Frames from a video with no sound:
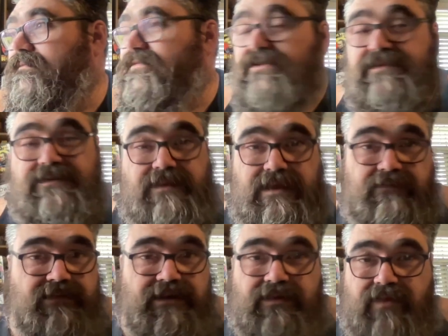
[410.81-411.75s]
just
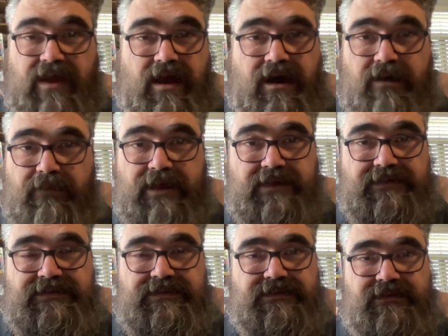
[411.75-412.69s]
leaving in the
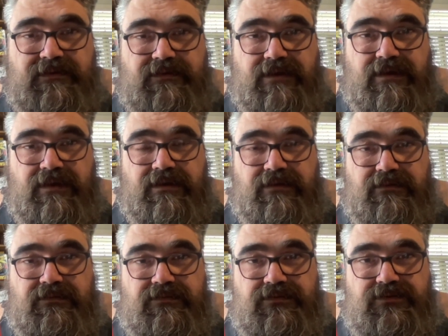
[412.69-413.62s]
comments
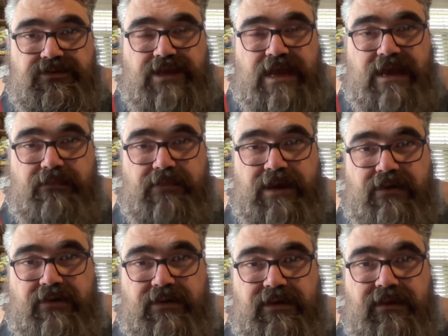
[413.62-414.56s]
and chat
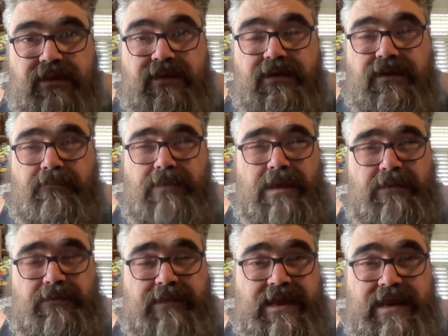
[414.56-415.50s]
about it.
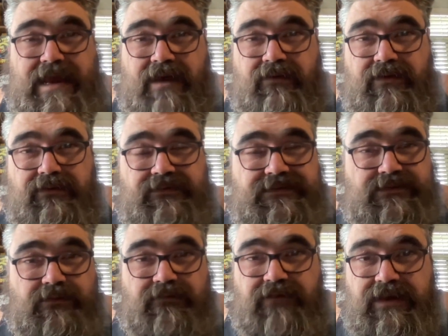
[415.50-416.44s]
Maybe me and Alan will
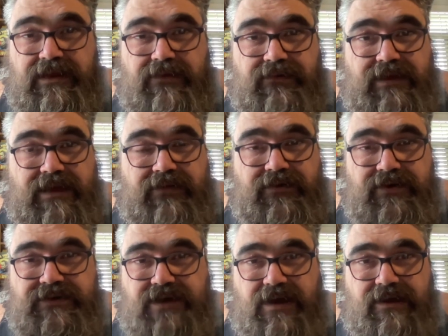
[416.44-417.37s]
do a video
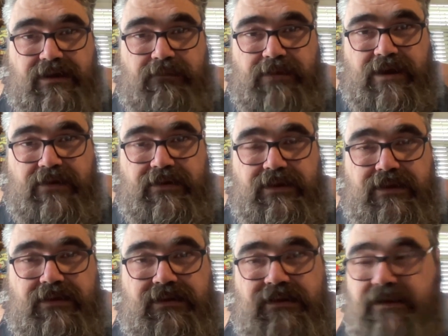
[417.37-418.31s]
together talking about
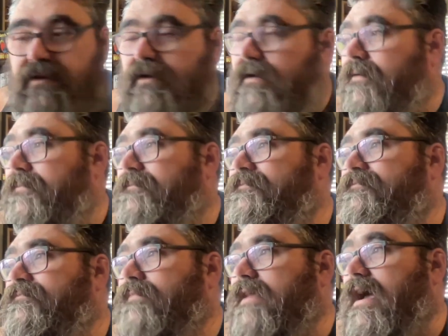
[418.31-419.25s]
it. I
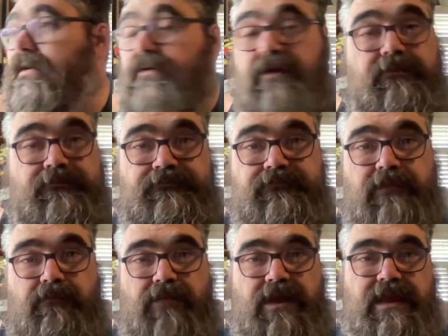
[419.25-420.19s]
don't know.
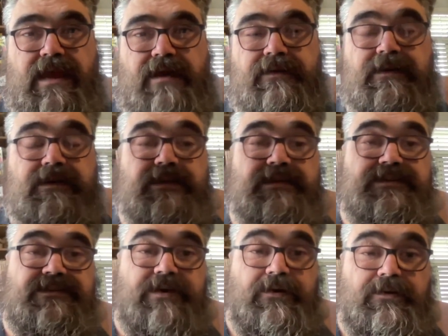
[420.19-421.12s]
But yeah,
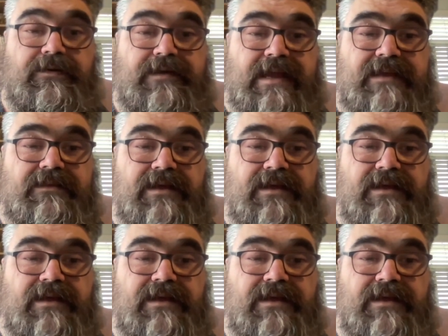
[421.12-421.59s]
so Naked